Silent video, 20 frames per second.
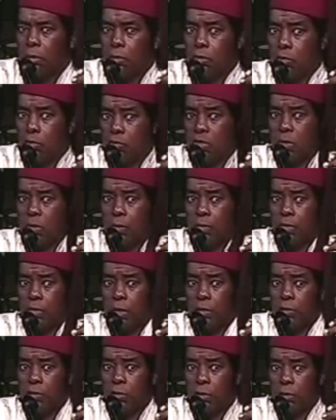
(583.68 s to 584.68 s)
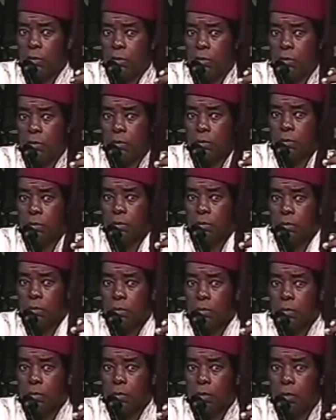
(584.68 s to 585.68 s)
Do you see what I'm saying to you?
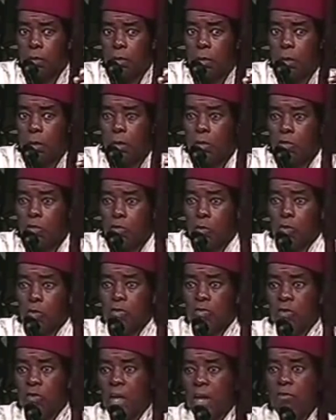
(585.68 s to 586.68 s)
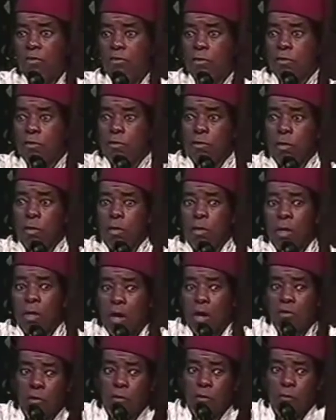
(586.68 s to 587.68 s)
So this license
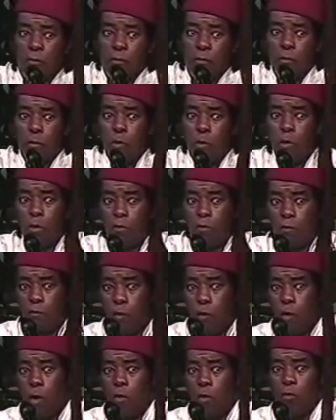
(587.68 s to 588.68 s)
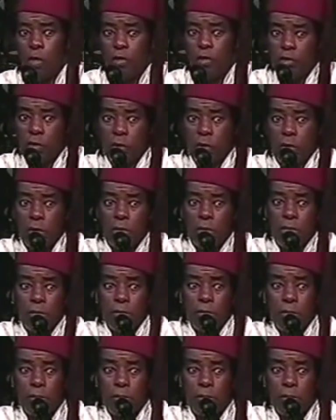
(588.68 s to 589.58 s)
has a more far-reaching,